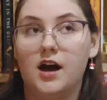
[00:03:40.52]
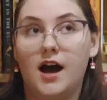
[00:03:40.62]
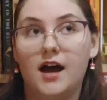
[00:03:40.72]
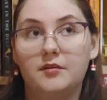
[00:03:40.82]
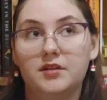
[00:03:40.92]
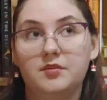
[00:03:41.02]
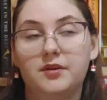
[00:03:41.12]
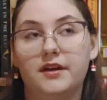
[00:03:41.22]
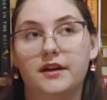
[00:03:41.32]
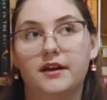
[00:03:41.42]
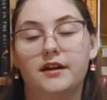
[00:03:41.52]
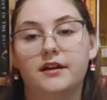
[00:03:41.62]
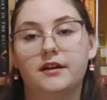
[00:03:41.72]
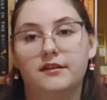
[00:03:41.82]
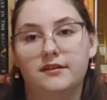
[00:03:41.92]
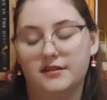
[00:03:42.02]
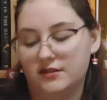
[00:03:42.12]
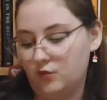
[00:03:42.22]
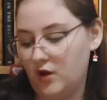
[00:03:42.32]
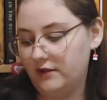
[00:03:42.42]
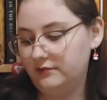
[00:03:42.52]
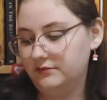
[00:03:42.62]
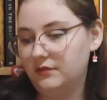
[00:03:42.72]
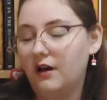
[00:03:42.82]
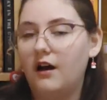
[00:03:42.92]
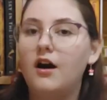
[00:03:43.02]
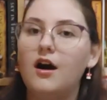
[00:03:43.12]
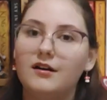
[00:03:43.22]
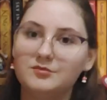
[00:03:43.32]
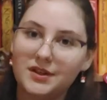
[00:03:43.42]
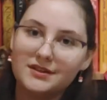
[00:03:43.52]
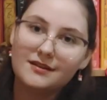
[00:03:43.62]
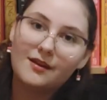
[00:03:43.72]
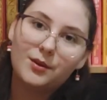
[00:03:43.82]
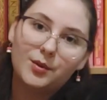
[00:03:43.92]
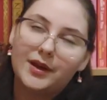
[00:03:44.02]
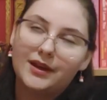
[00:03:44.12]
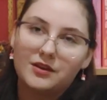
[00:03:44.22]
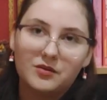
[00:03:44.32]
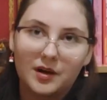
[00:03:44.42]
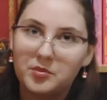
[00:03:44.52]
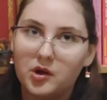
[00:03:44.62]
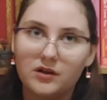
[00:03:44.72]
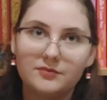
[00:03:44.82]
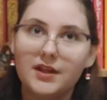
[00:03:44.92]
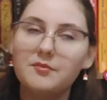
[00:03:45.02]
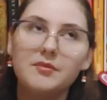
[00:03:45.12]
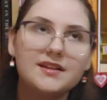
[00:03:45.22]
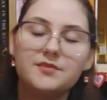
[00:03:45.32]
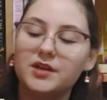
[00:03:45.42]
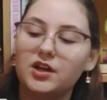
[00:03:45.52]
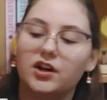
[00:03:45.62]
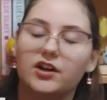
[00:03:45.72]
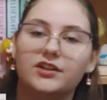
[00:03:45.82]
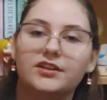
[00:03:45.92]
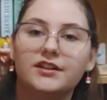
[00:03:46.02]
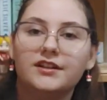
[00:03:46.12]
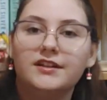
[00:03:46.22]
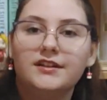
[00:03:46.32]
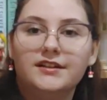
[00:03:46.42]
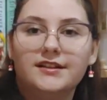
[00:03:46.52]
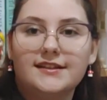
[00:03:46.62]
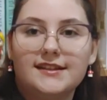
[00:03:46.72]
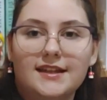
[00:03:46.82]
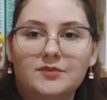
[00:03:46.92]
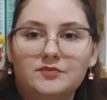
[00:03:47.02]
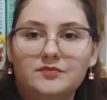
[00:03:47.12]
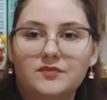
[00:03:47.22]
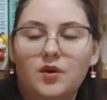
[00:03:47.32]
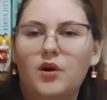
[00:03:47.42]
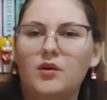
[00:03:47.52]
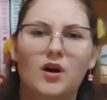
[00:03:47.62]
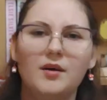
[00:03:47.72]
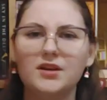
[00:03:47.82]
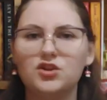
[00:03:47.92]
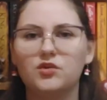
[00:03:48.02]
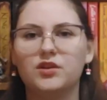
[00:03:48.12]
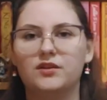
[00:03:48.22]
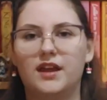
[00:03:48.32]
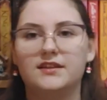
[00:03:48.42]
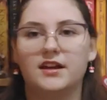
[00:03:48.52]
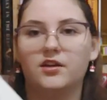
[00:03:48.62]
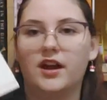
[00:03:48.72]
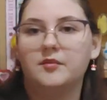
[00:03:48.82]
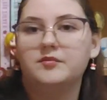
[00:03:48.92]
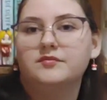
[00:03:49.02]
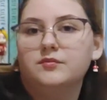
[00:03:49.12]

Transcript: I'm gonna pick this one. Oh, it's another pink and red book. It must be good. See, why am I showing you that side? Okay.